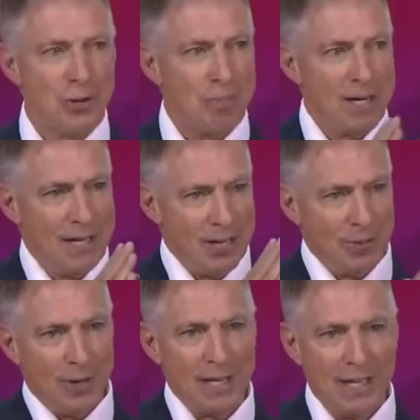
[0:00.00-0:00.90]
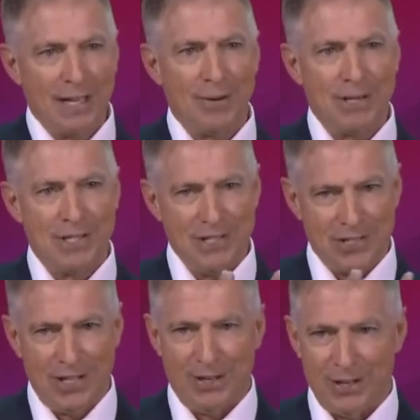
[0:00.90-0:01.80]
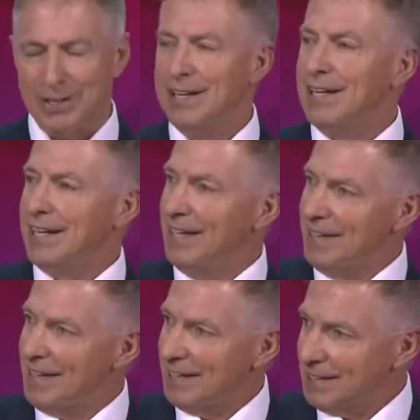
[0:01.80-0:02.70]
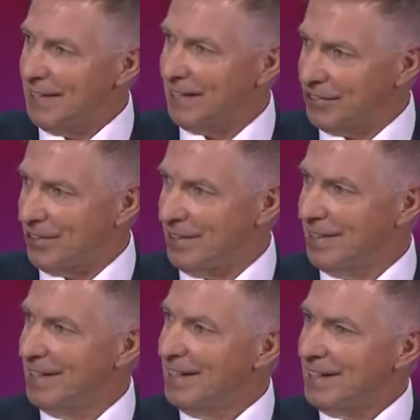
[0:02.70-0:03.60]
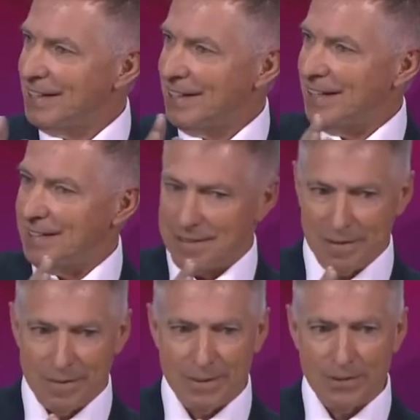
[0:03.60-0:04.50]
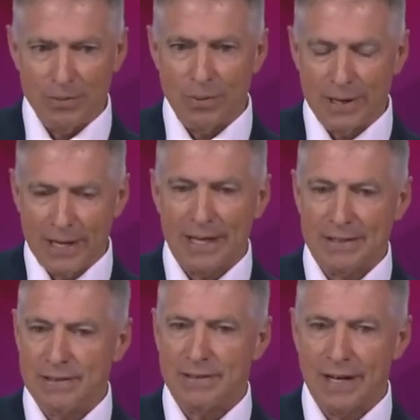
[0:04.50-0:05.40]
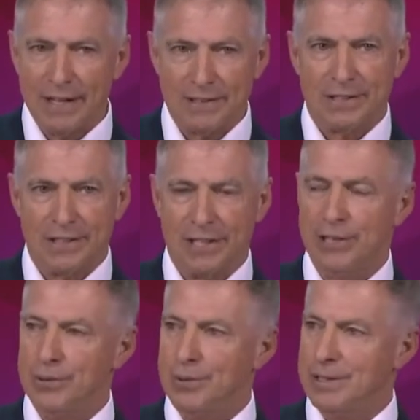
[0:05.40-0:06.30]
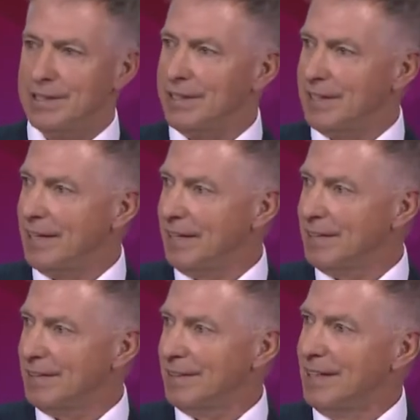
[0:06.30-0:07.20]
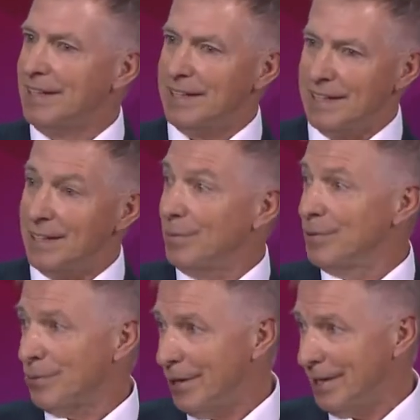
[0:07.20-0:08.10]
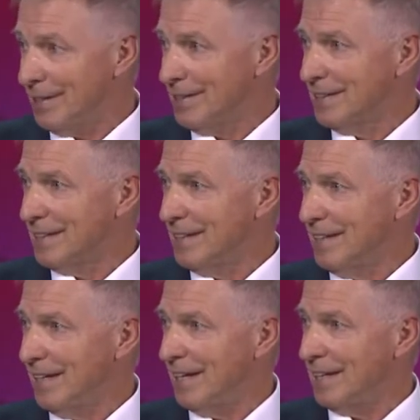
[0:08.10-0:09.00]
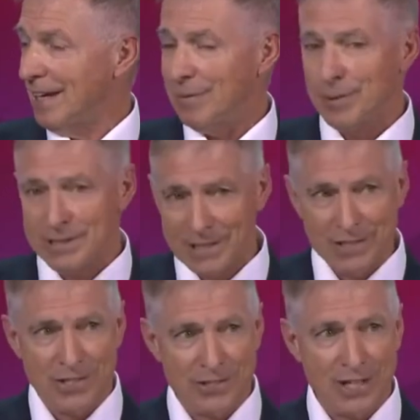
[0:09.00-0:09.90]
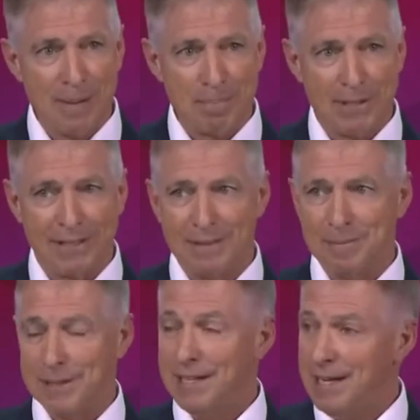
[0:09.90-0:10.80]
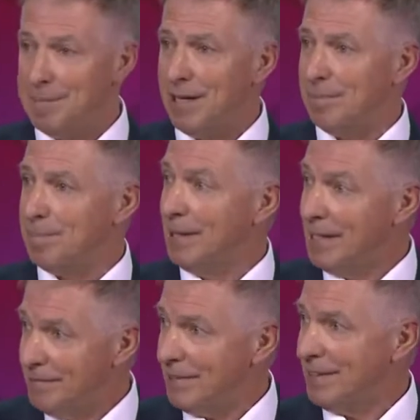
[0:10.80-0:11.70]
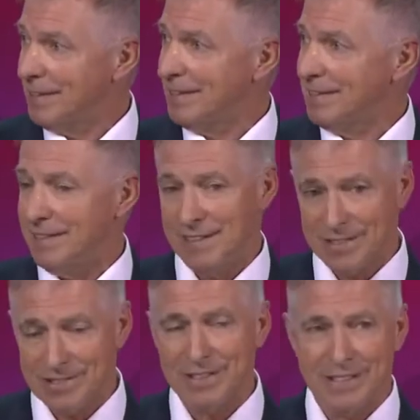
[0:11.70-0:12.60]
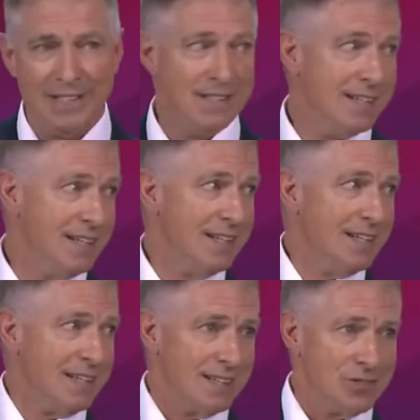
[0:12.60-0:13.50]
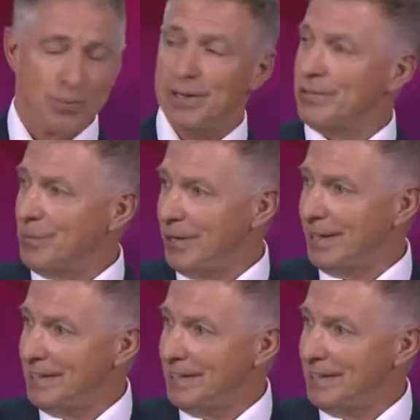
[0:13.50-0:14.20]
many irregularities here in that election that one had to conclude that it was rigged. And I went in as a skeptic, but came out believing that, yes, indeed, this was rigged.